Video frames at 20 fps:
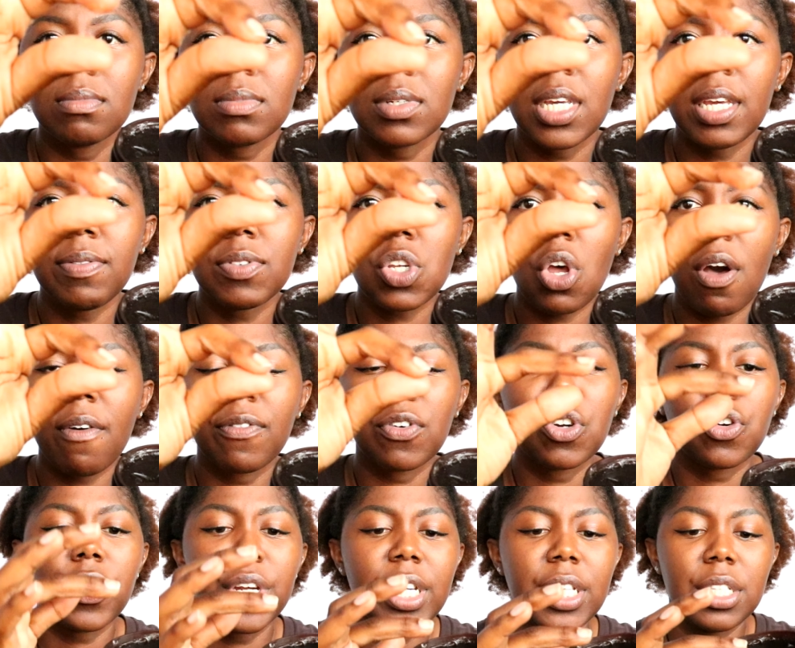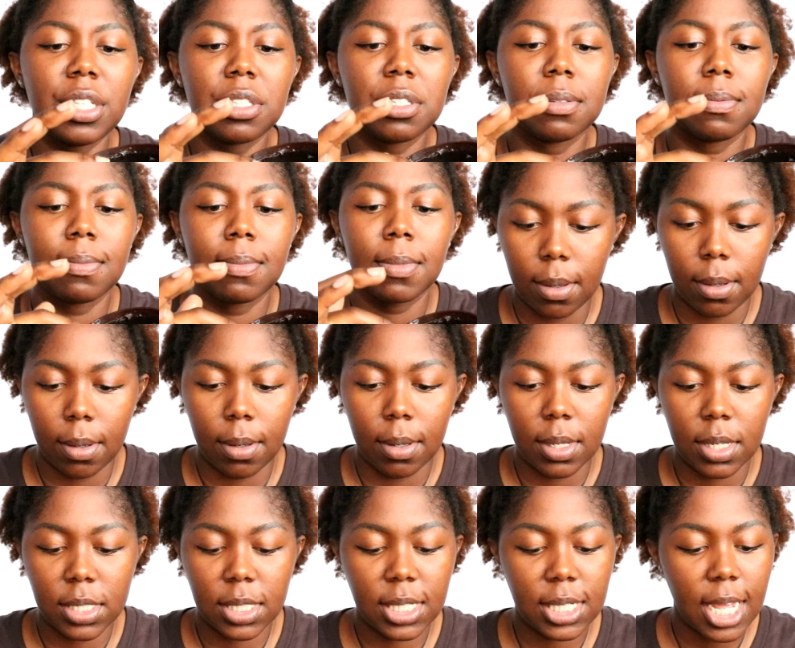Gives off grease.
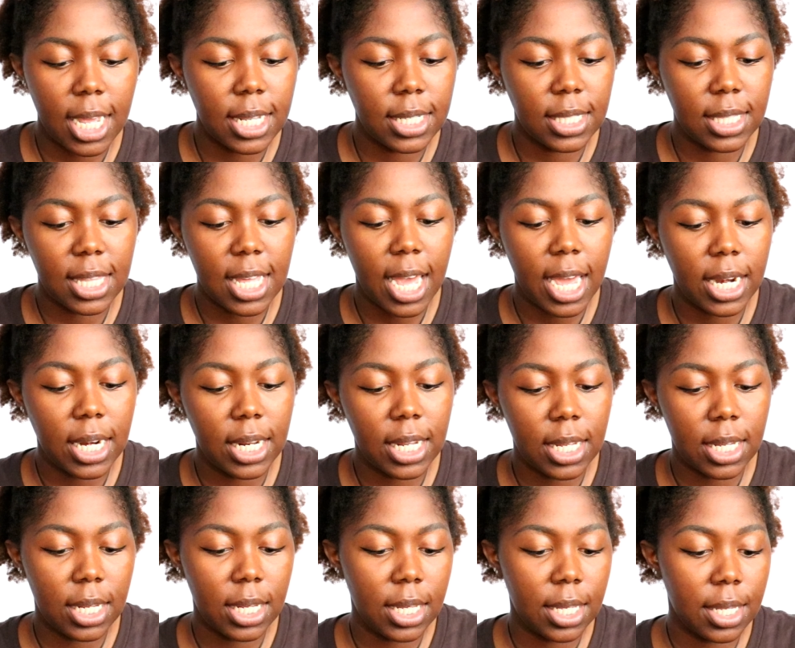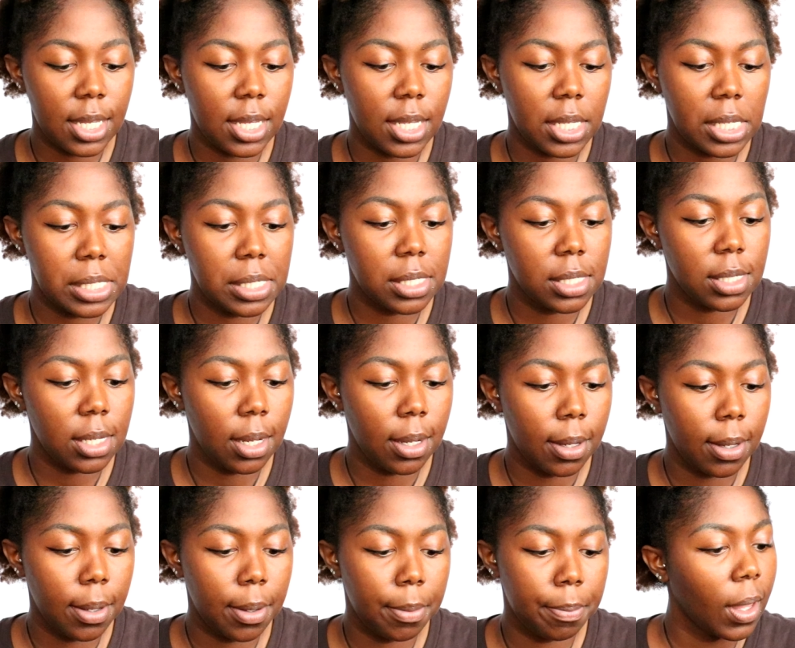Says that it is
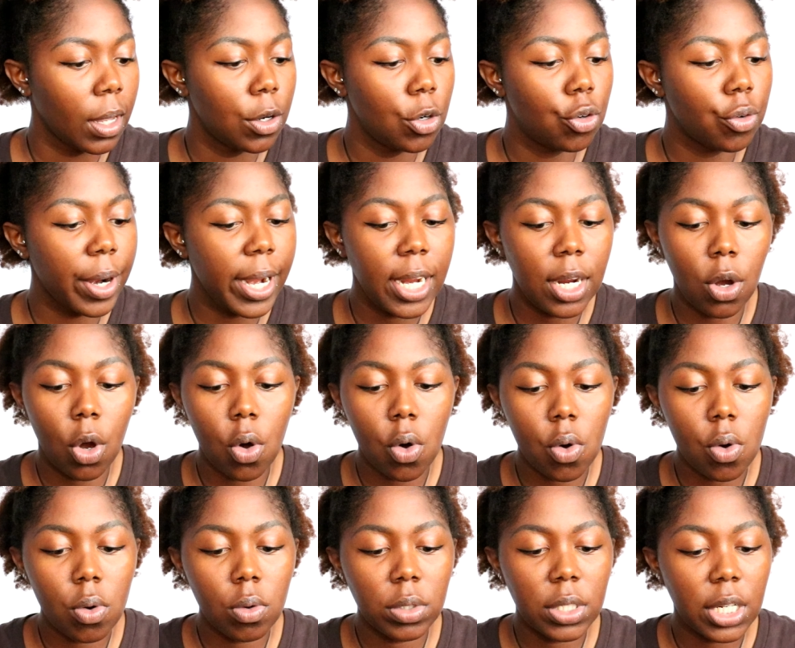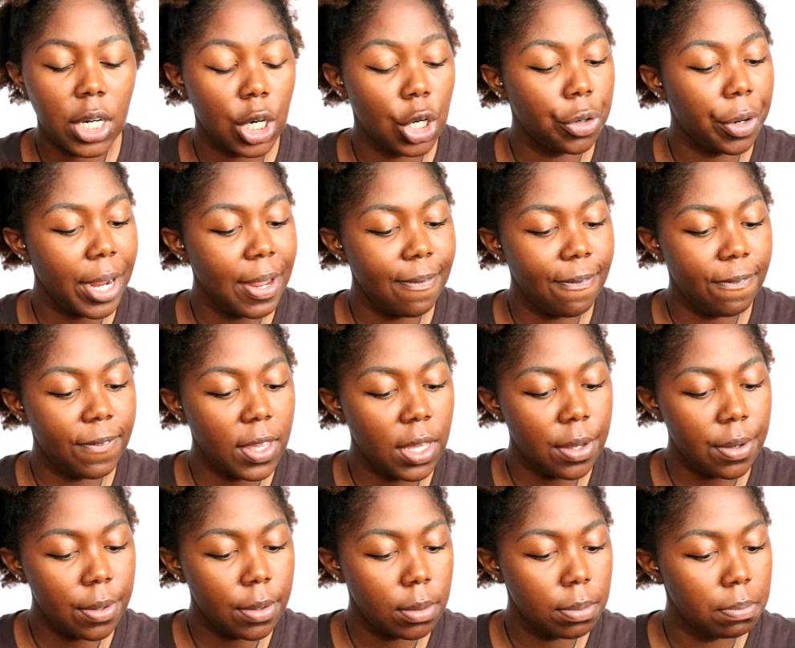great hold and a great
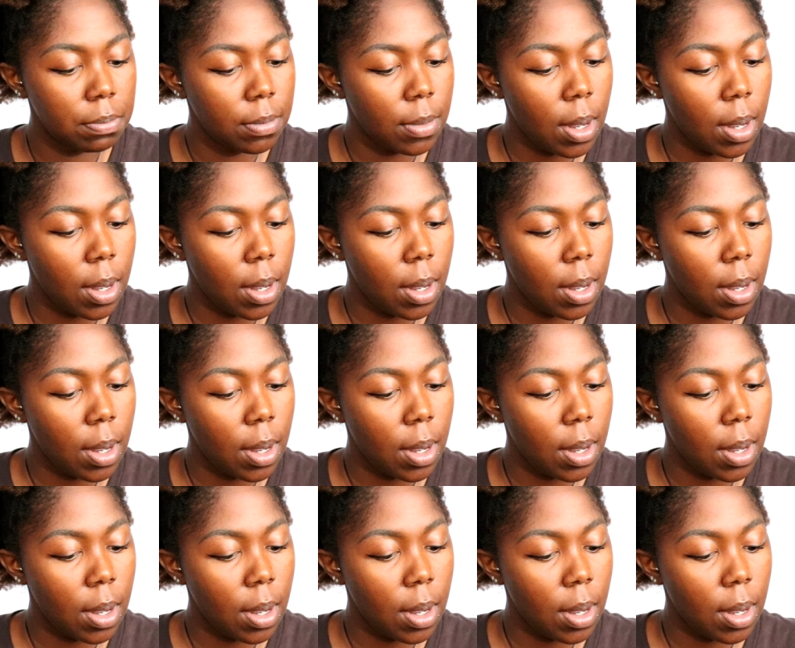feel.